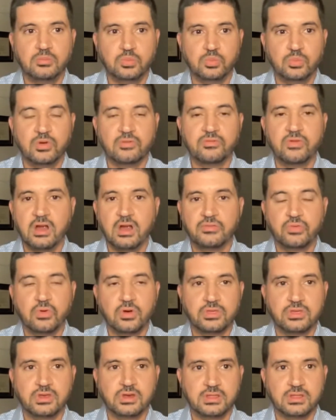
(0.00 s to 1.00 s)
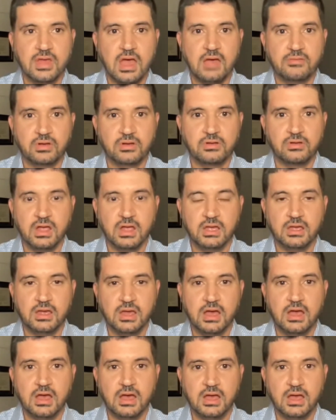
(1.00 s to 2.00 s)
We're very fortunate to have a great
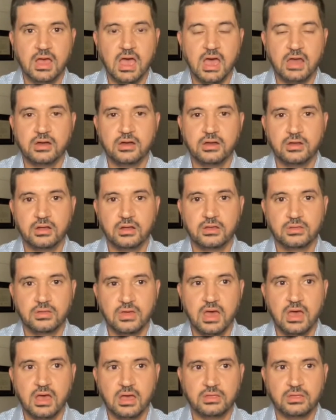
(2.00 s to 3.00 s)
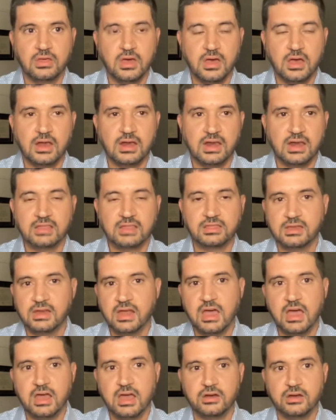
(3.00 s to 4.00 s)
editor, Latina
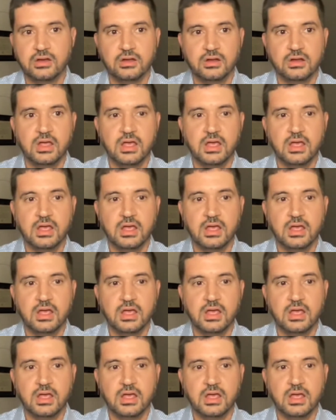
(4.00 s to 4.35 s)
editor,